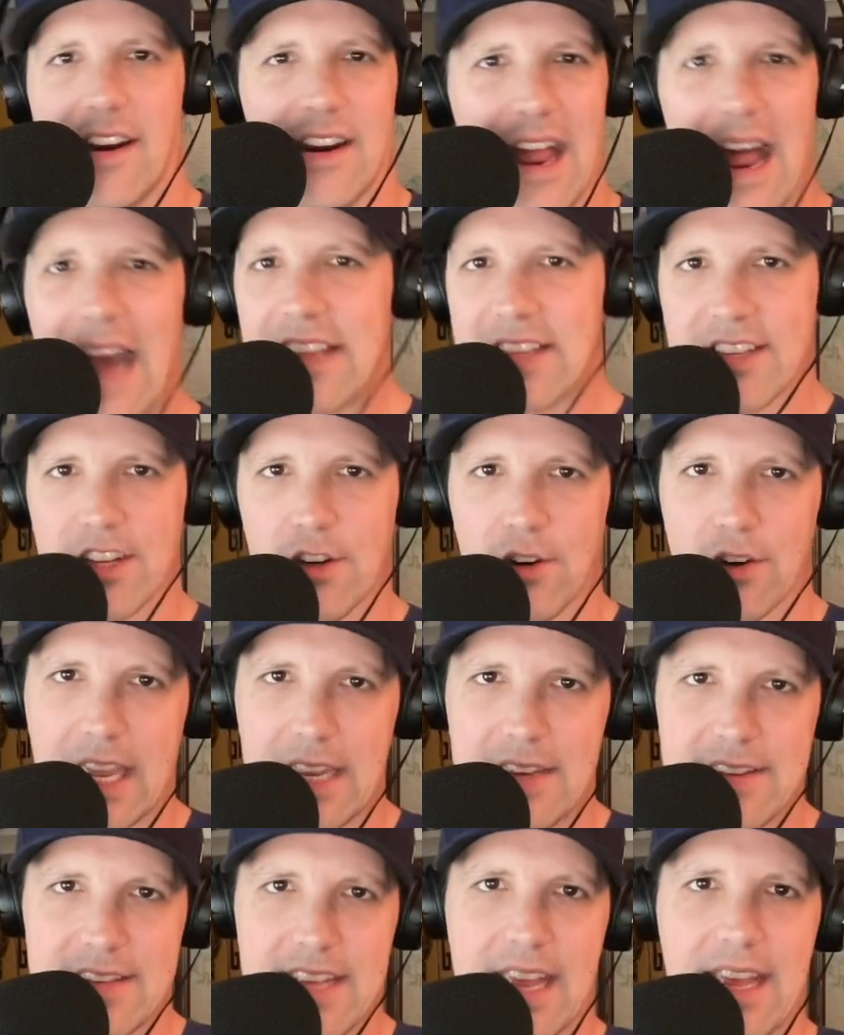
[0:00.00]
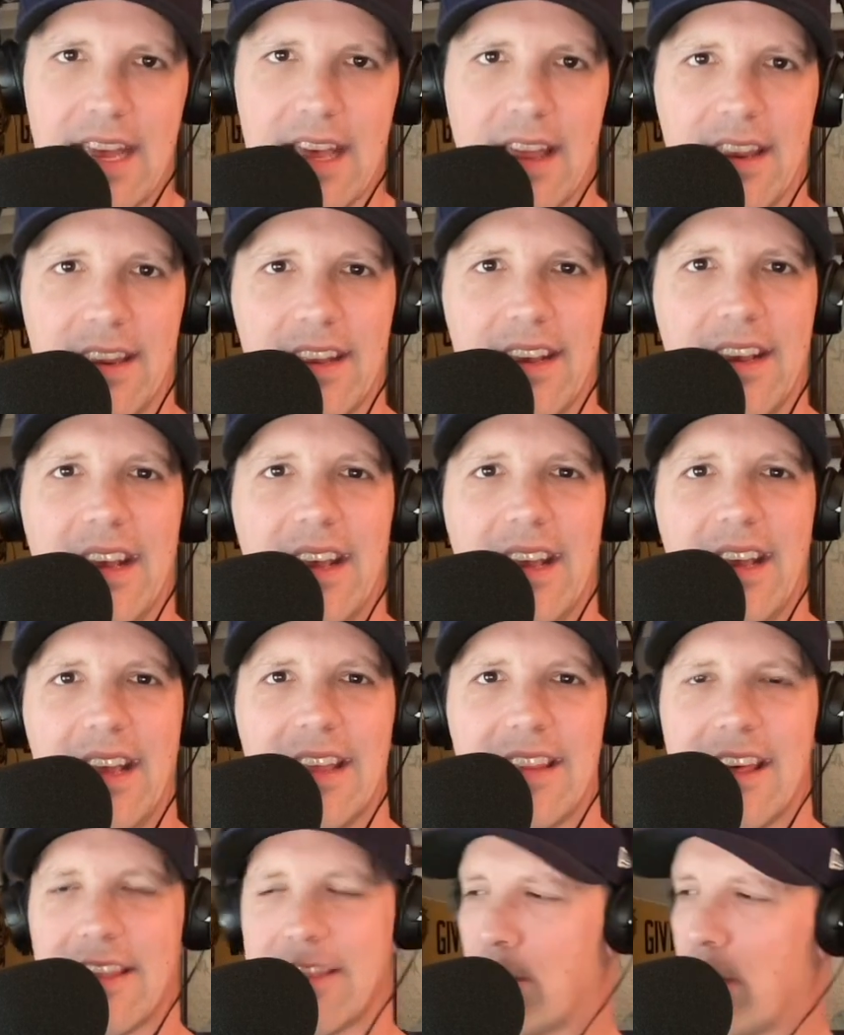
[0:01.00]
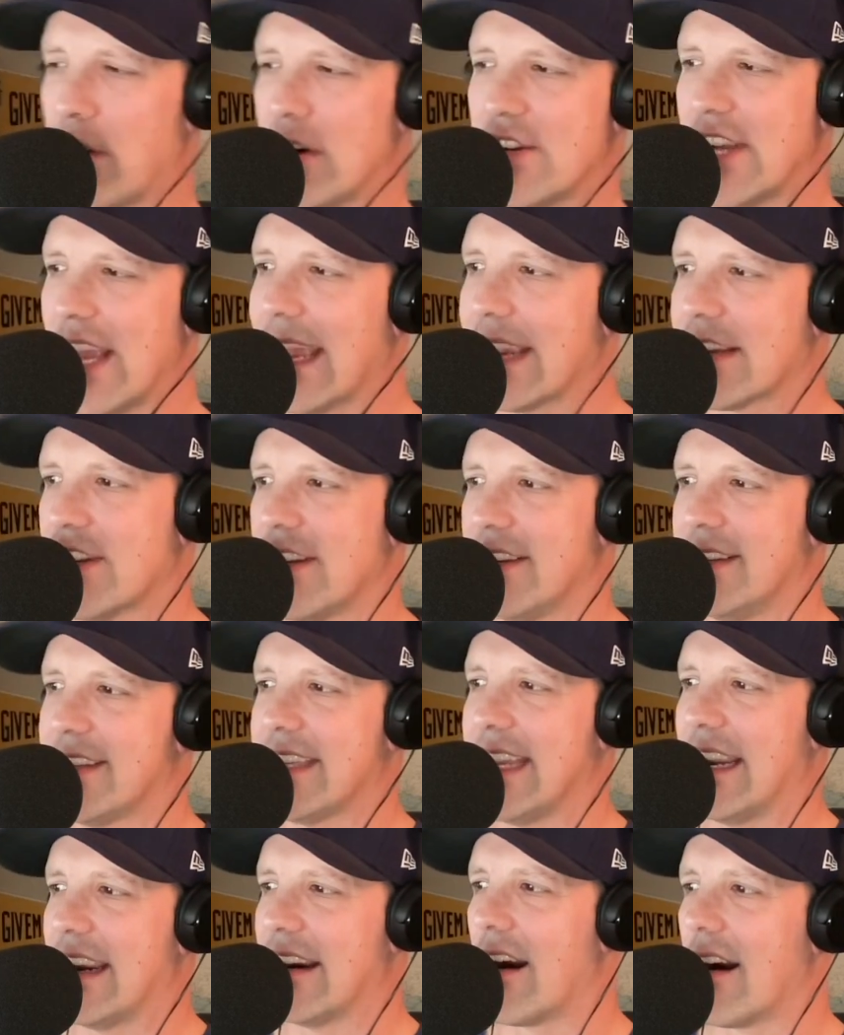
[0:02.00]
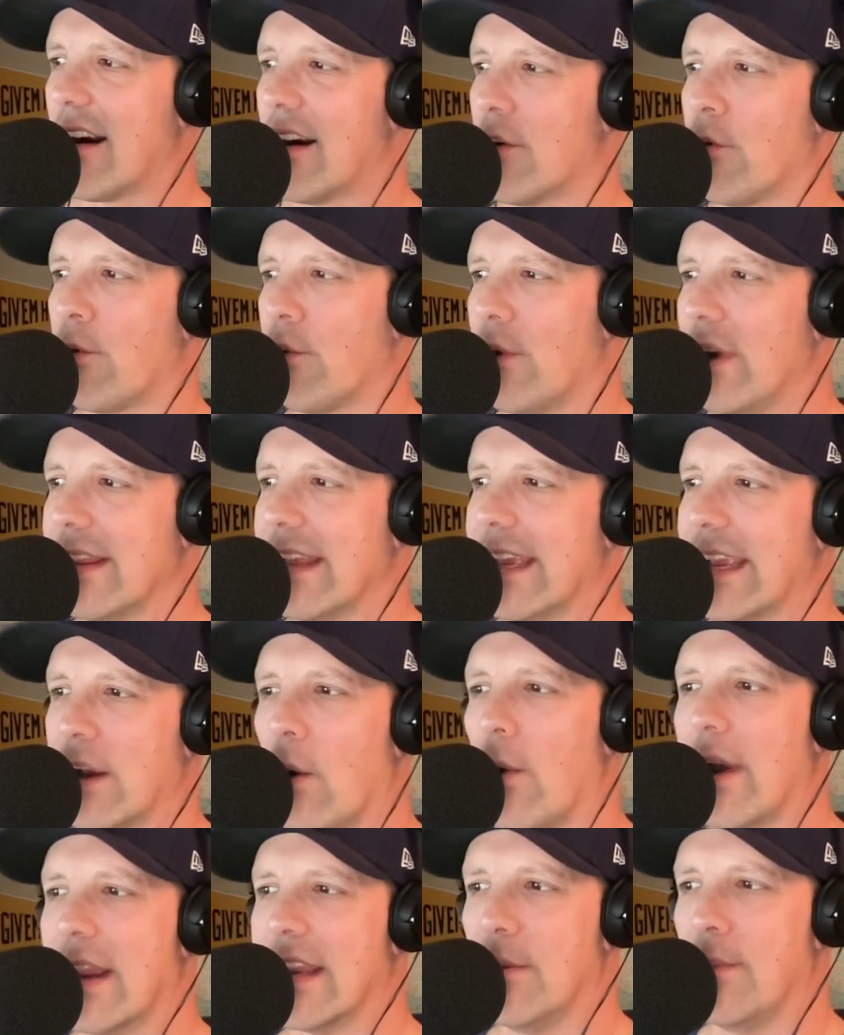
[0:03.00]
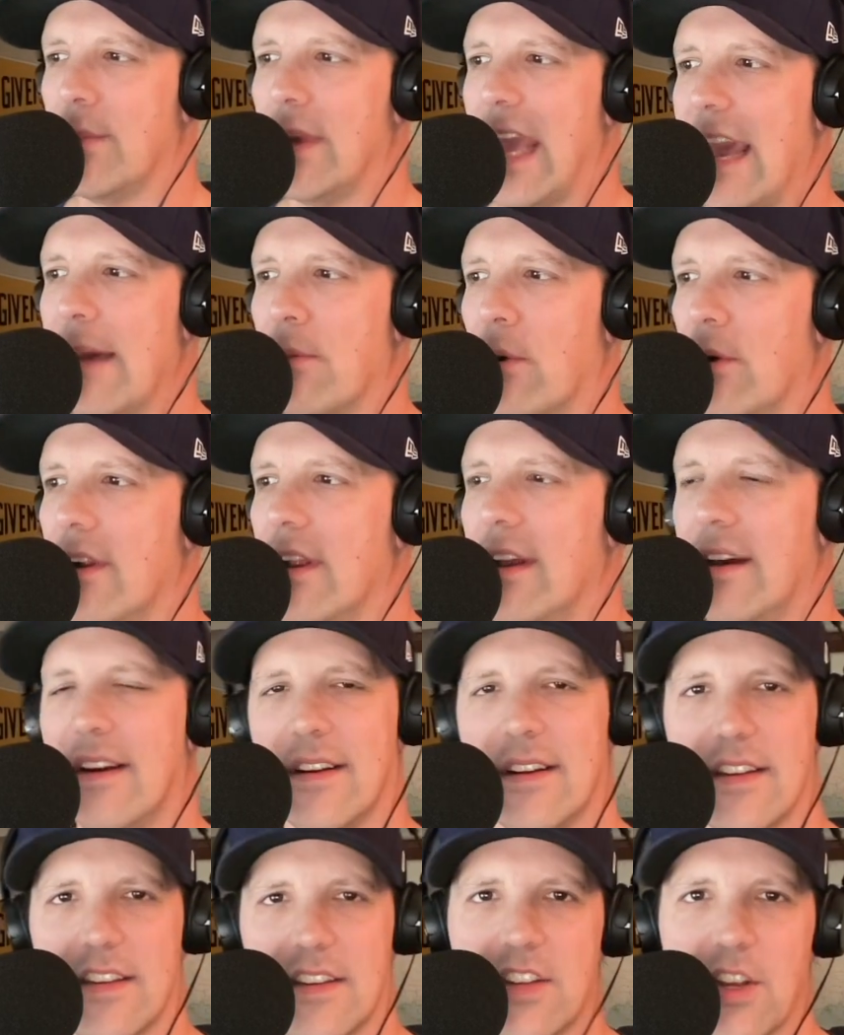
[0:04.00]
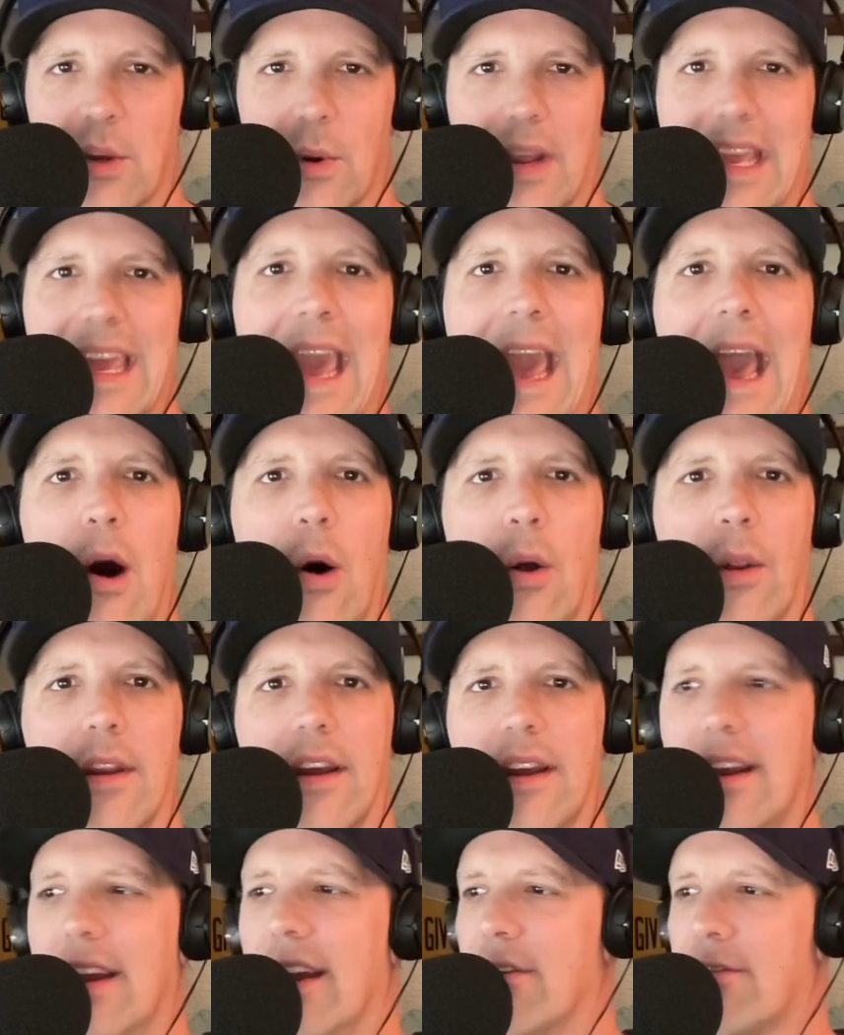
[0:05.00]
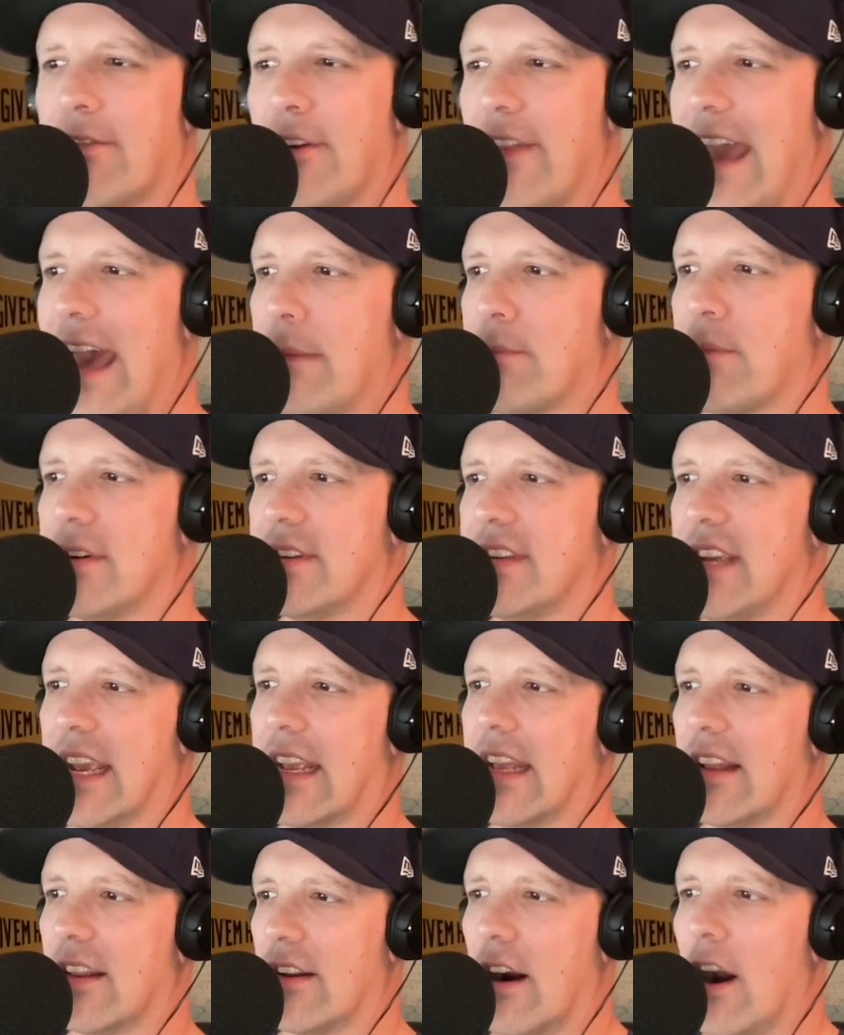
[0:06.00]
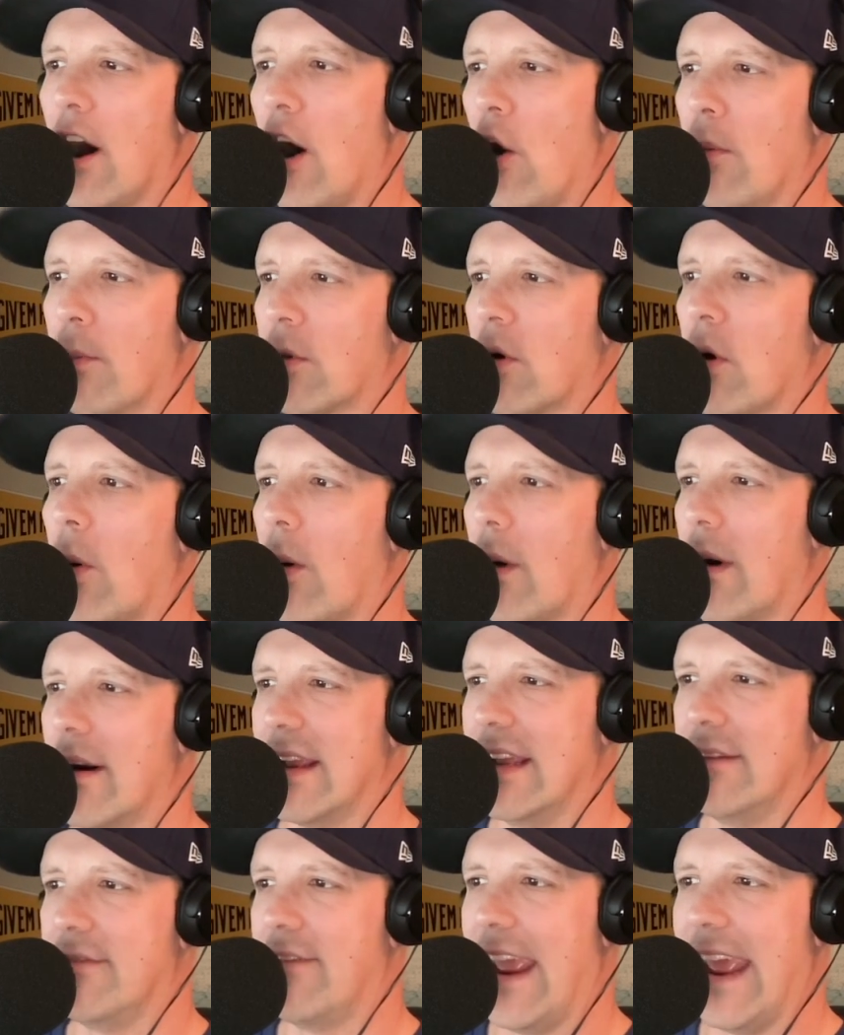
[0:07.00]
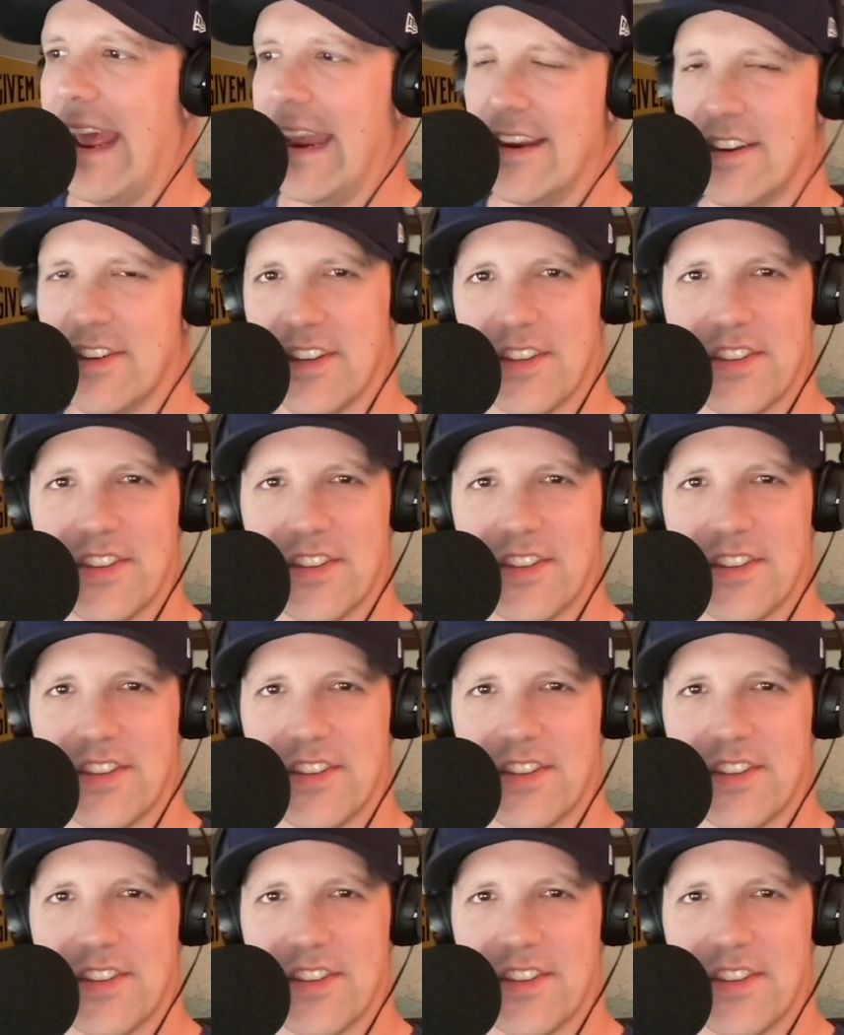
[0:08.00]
And I still contend that the projections here aren't really going to be able to account for that particular home court advantage.